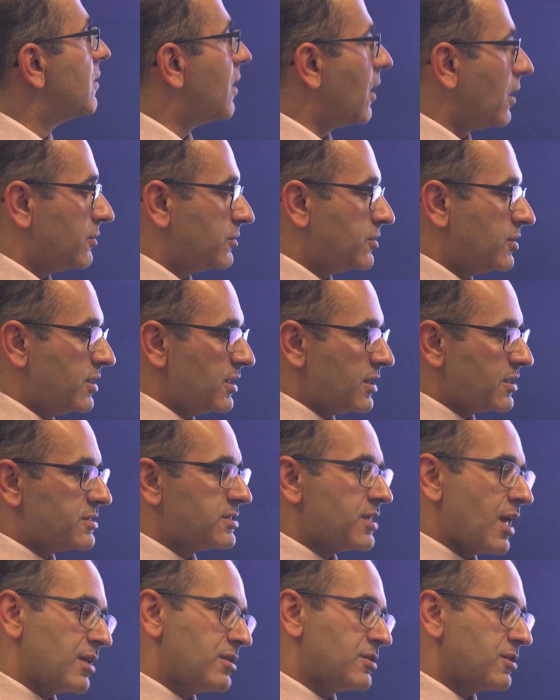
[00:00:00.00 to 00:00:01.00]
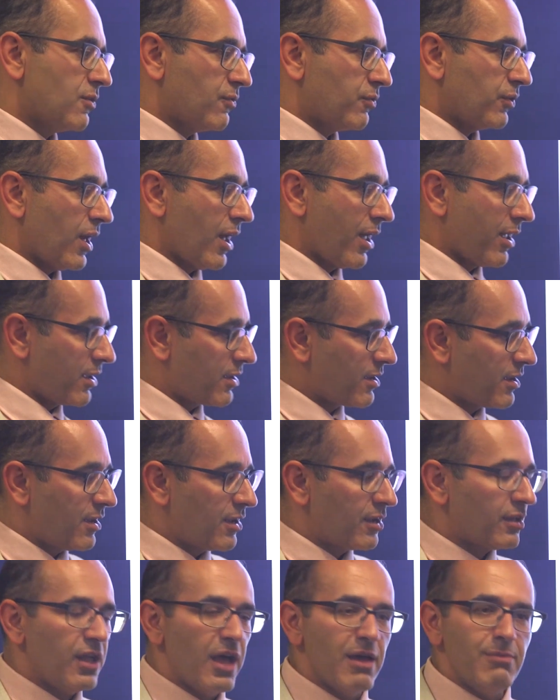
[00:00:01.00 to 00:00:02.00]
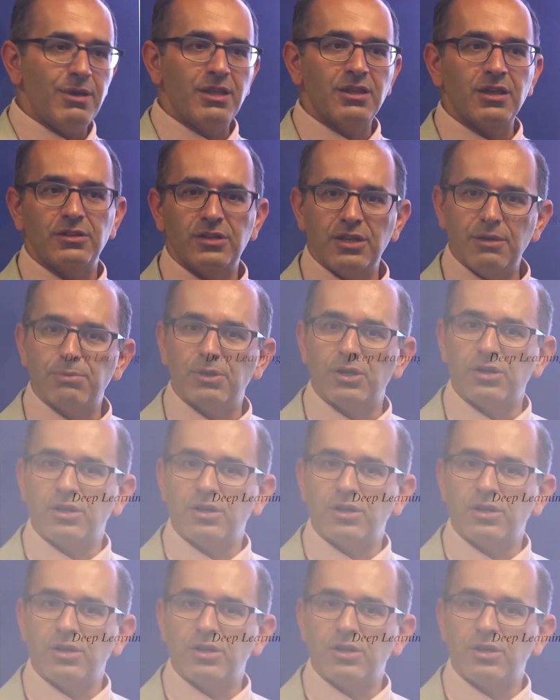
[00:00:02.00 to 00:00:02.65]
to the extent of like claiming that deep